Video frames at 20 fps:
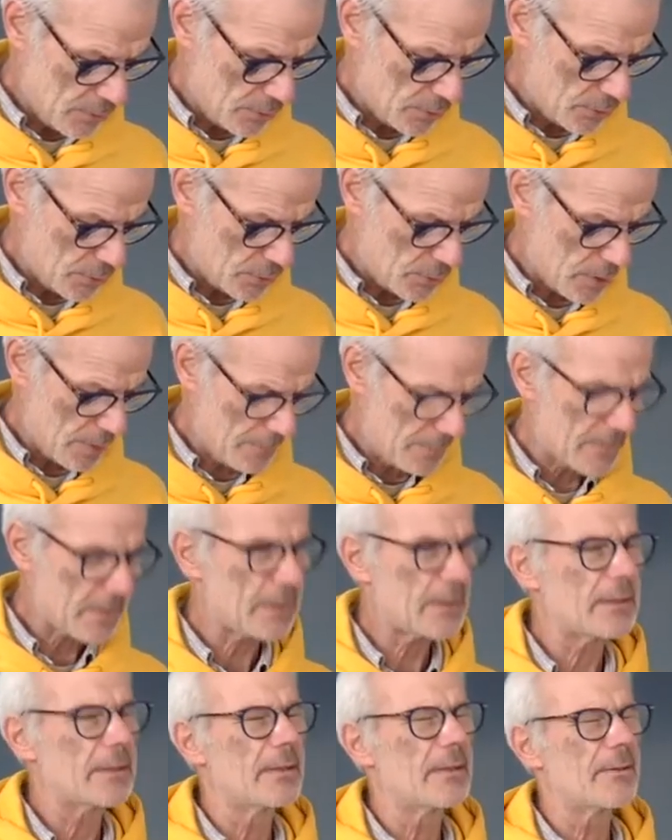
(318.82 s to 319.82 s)
you, you come
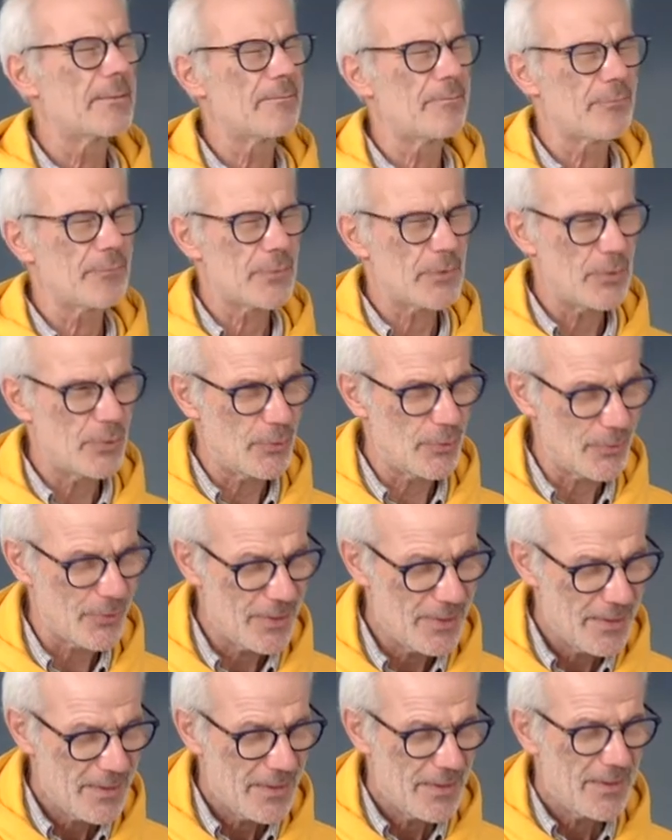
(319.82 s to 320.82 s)

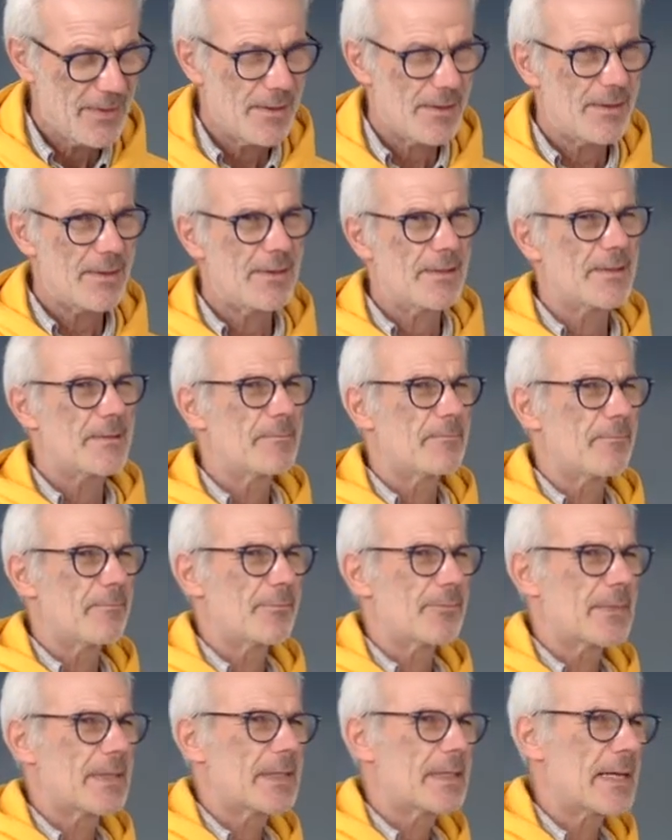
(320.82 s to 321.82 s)
you
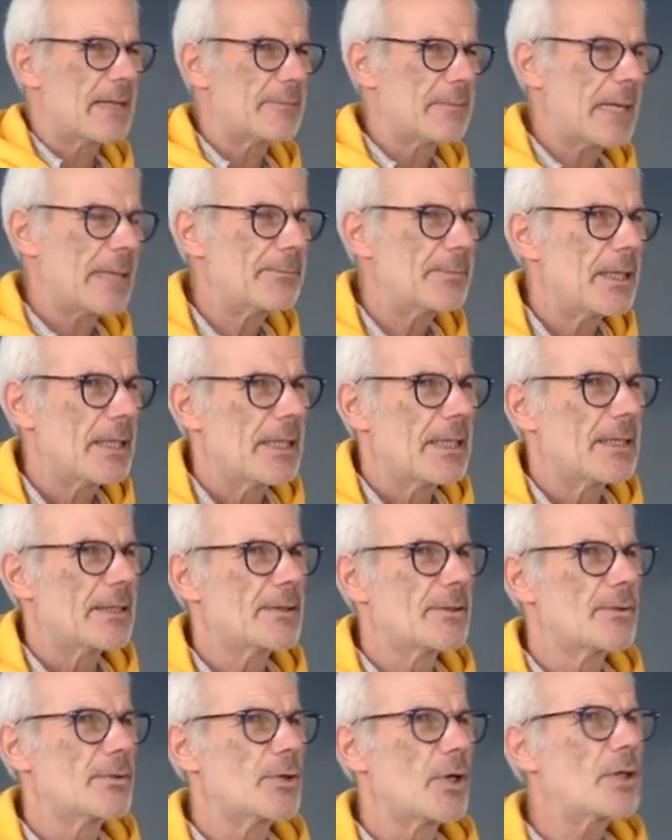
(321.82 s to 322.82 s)
um, come up
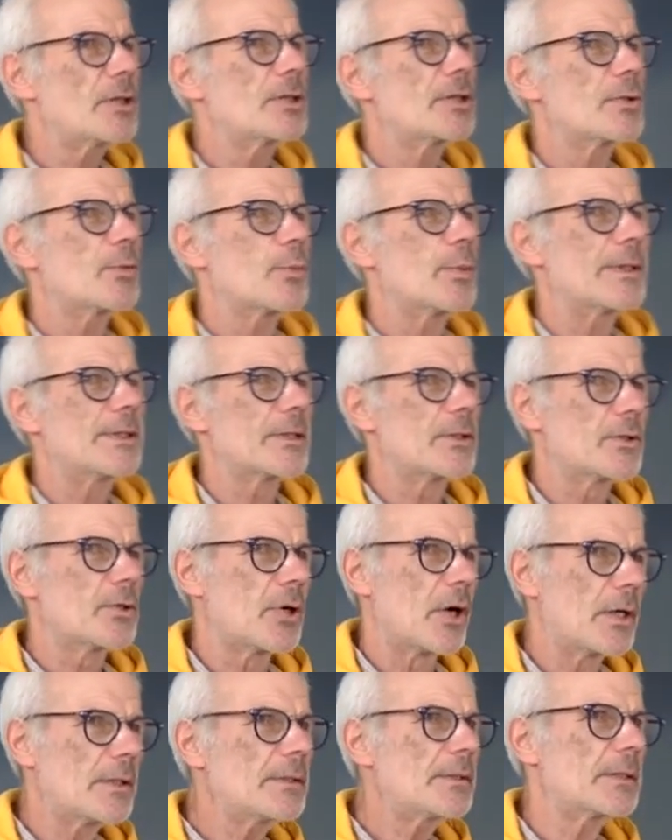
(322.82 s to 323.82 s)
not with a
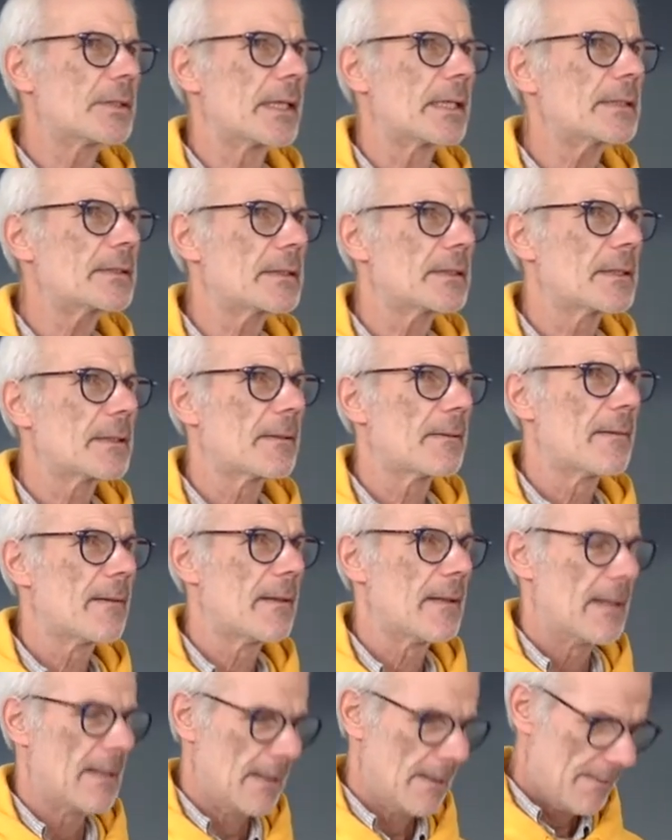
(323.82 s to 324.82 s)
contract
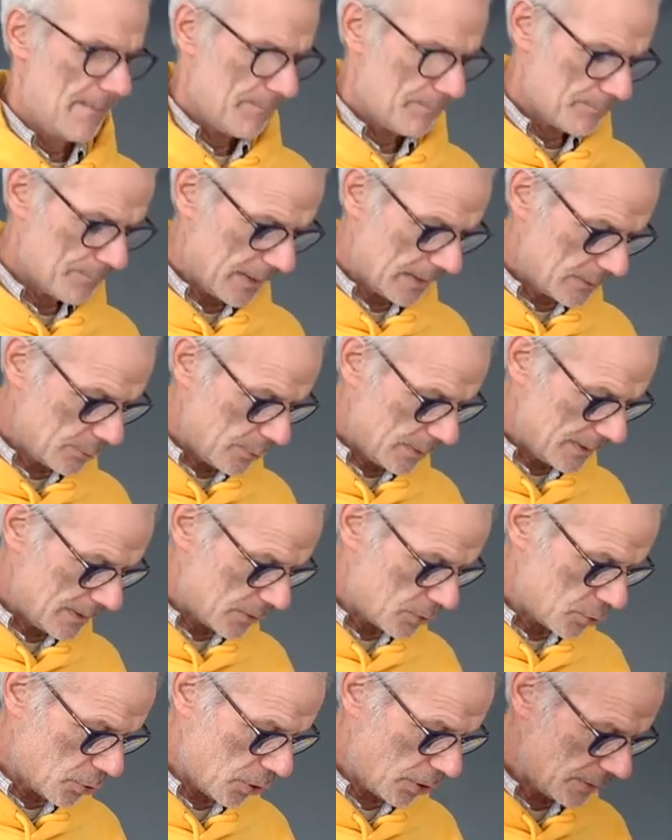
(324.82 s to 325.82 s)
but with
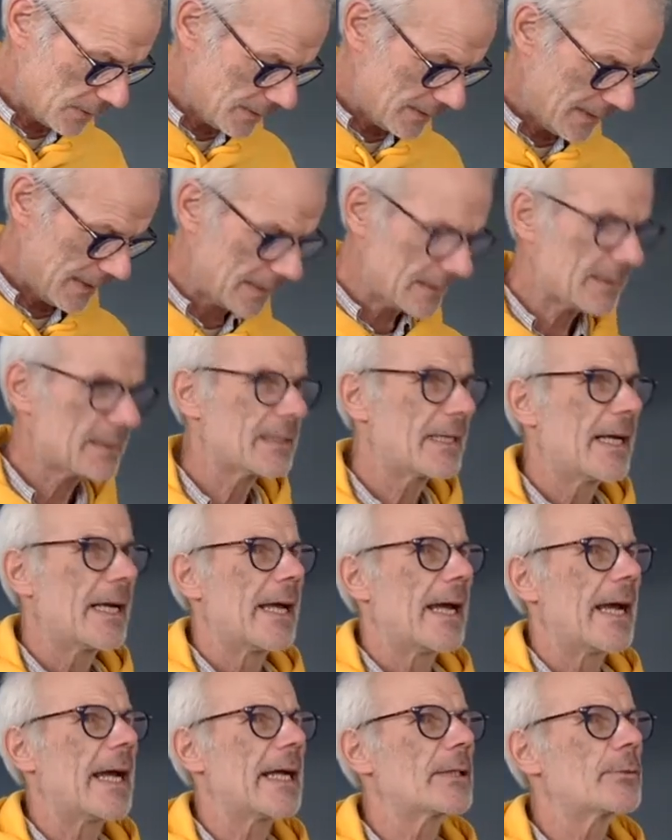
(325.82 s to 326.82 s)
a context
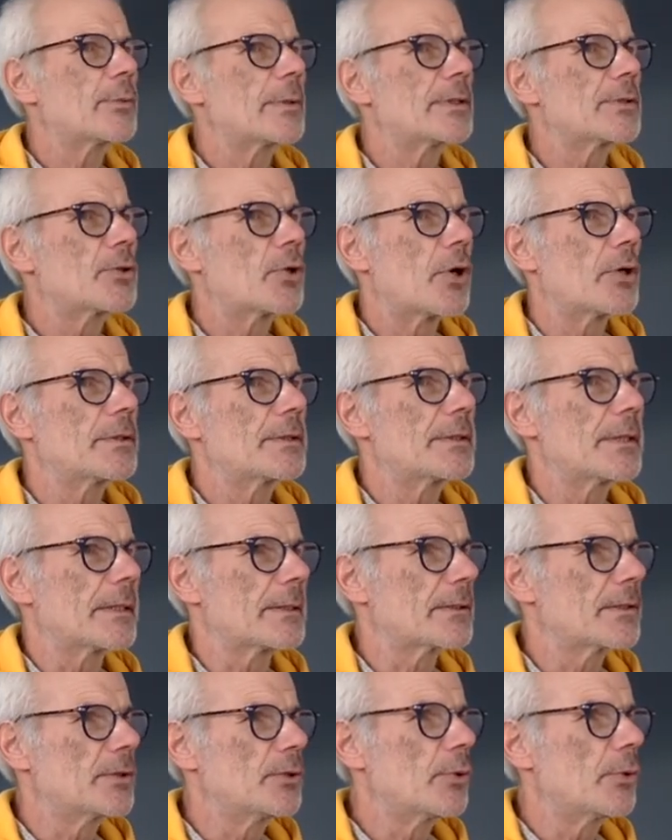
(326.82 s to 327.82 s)
and with
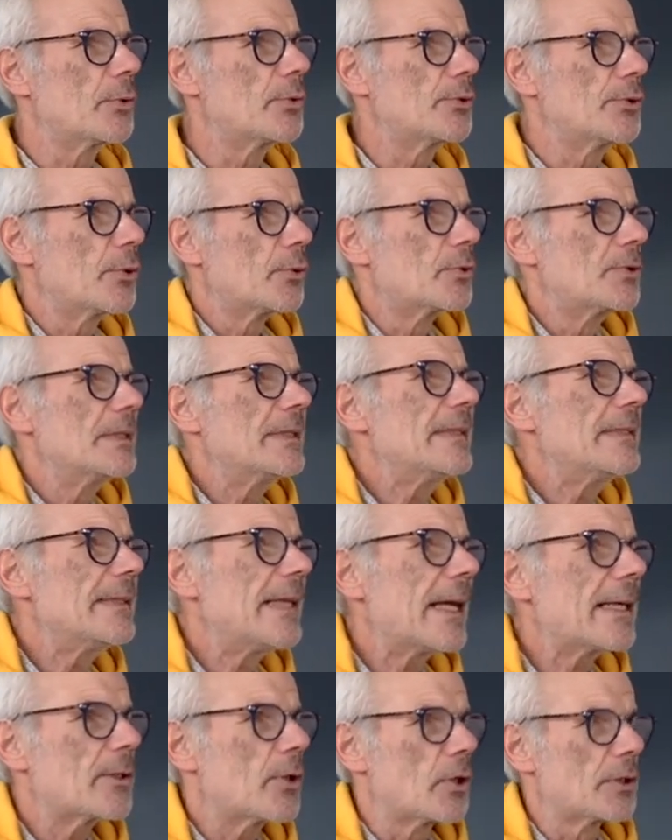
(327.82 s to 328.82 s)
context. You, you
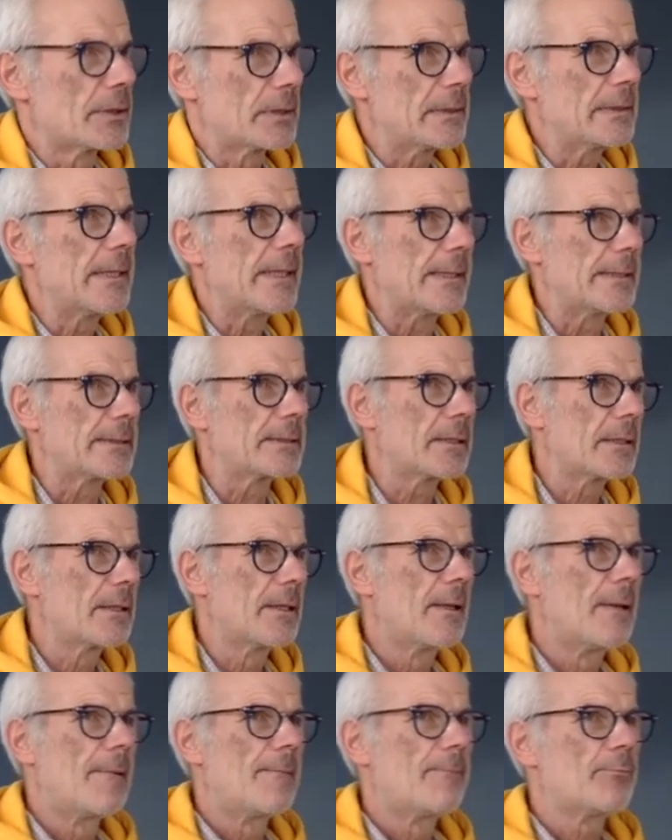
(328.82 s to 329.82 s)
renegotiate
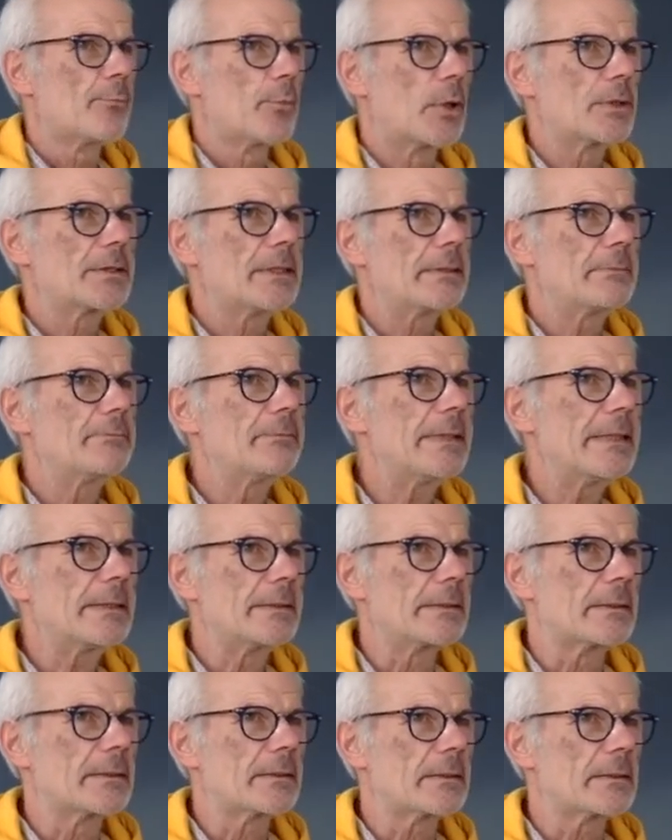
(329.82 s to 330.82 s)
what it
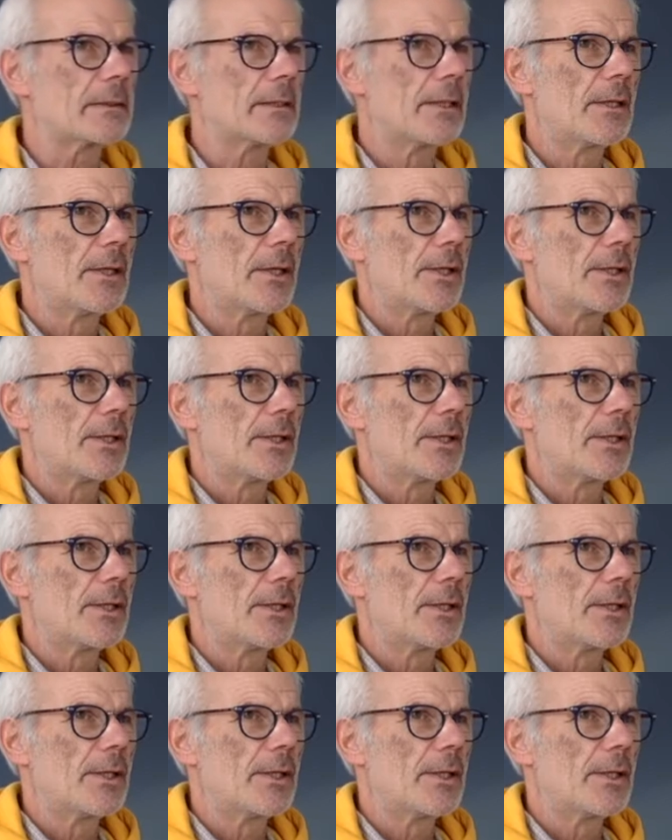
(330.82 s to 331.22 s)
means.